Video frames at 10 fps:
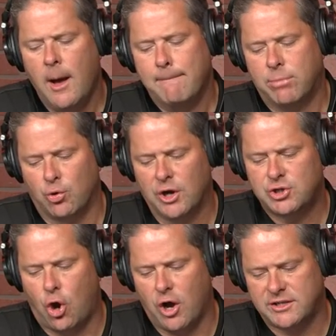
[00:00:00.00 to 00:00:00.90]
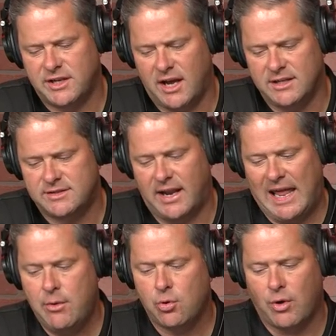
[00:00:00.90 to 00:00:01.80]
Baruch Dog says that
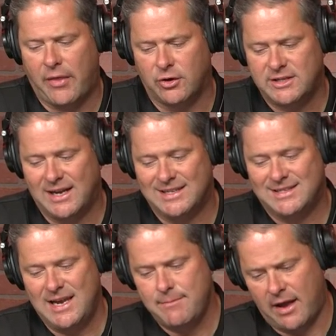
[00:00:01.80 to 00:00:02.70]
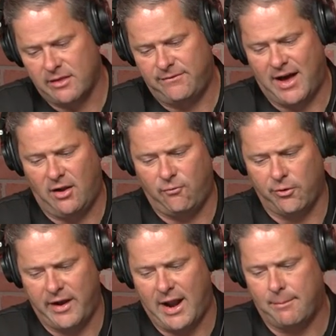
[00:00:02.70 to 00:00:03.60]
he would rather Tennessee make the Final Four
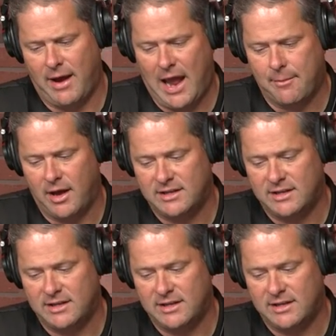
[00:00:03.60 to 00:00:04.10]
than Alabama.